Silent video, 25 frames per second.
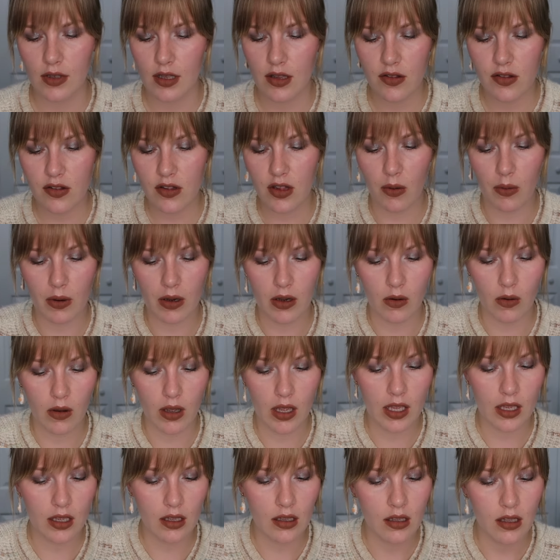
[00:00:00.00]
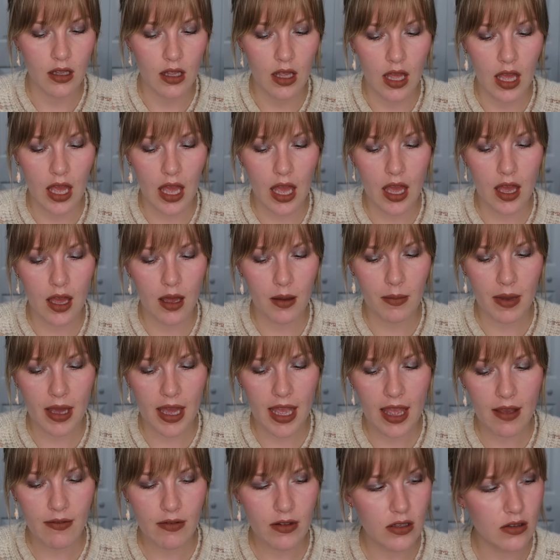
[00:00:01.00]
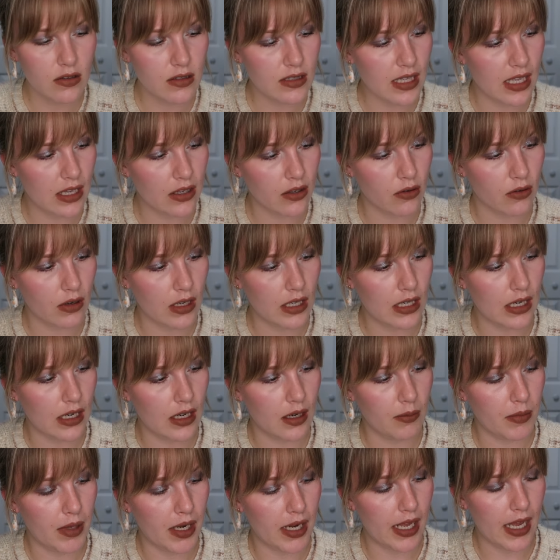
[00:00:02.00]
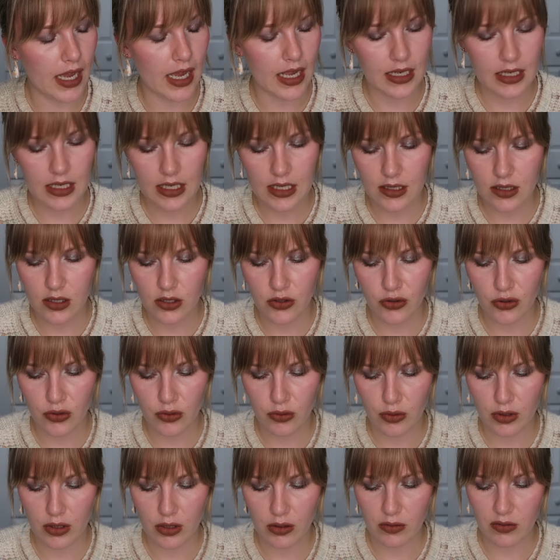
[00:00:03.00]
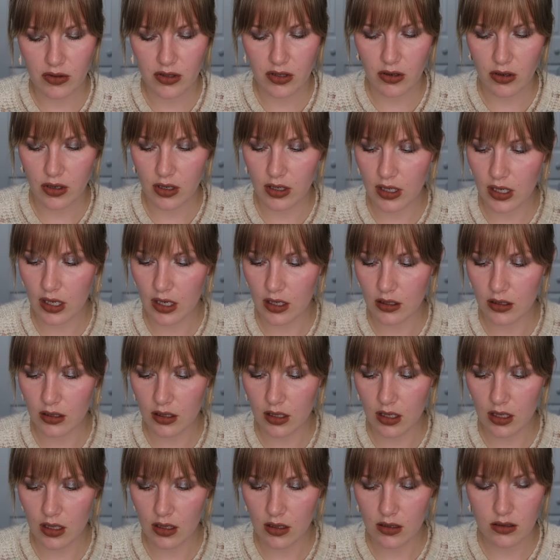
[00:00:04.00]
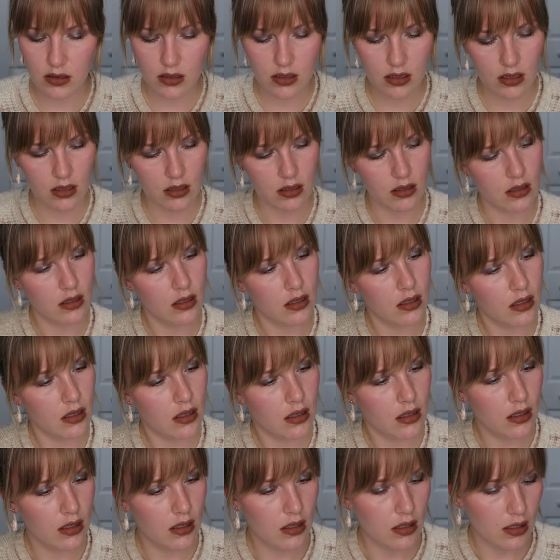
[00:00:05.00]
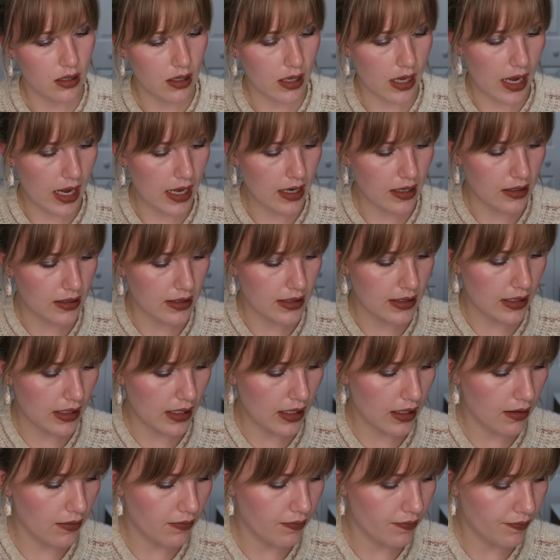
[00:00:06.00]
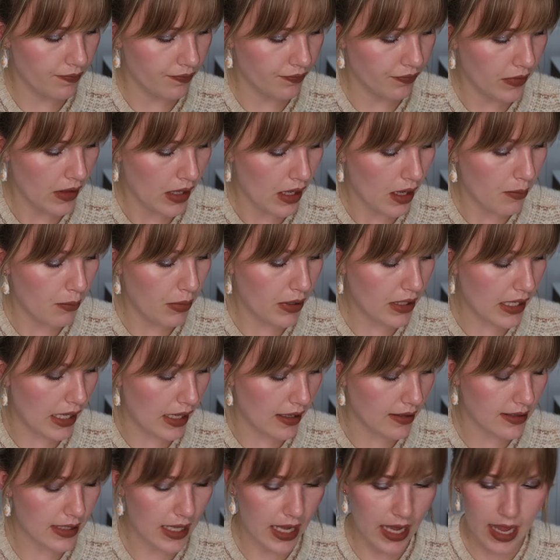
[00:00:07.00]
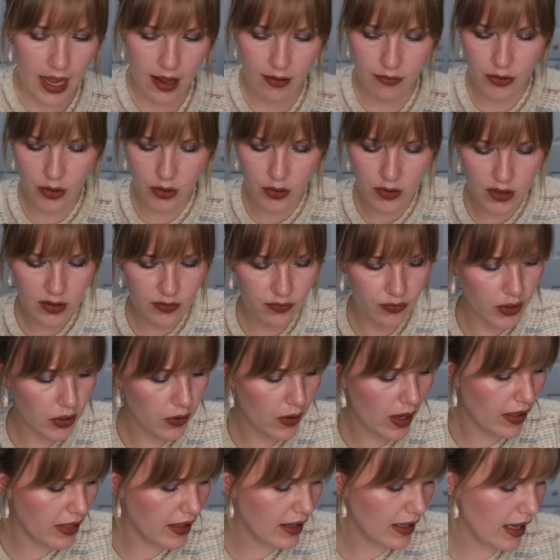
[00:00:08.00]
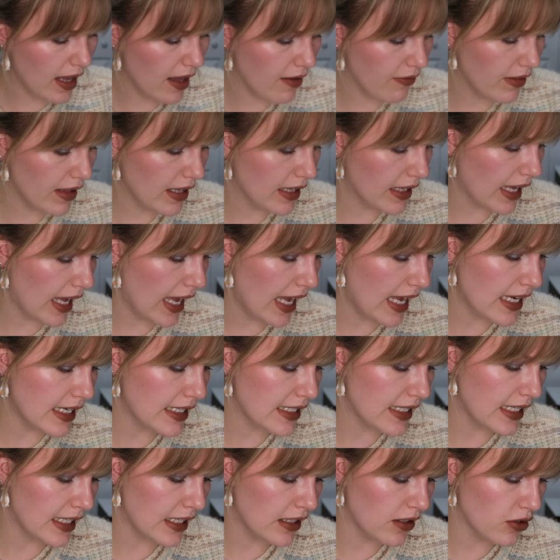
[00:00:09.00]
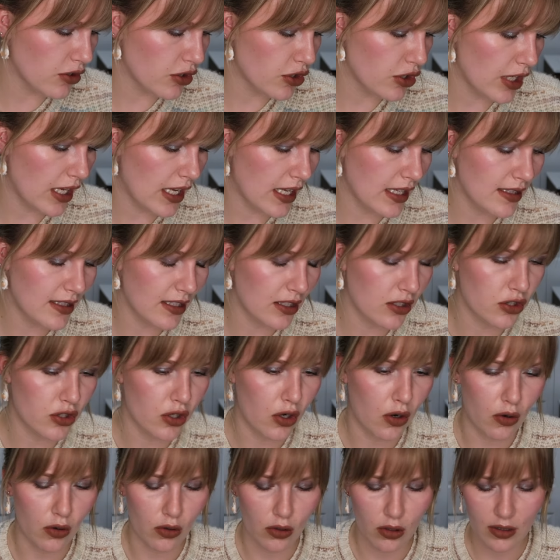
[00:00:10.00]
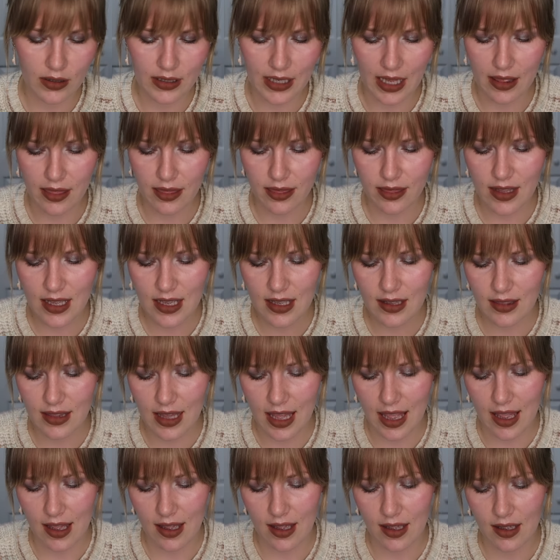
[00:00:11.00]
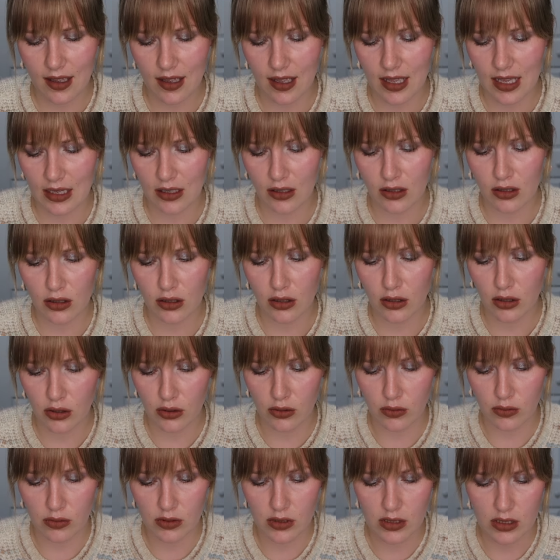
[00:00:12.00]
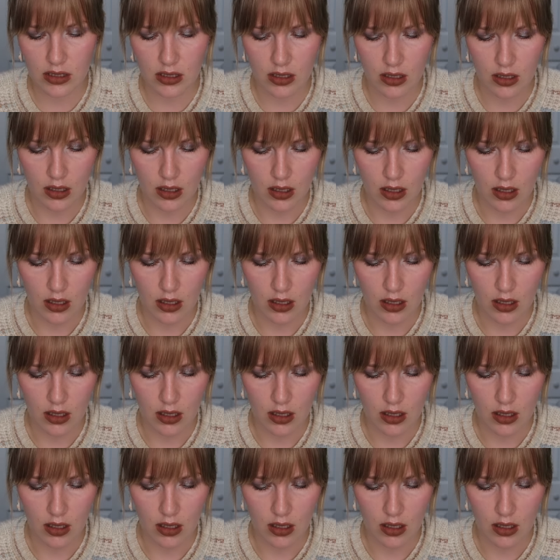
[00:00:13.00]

So annoying. I haven't used that green in a minute. I need to use her again because honestly. But yes, I have those few. I think I have like 18 shades in total, and I think that includes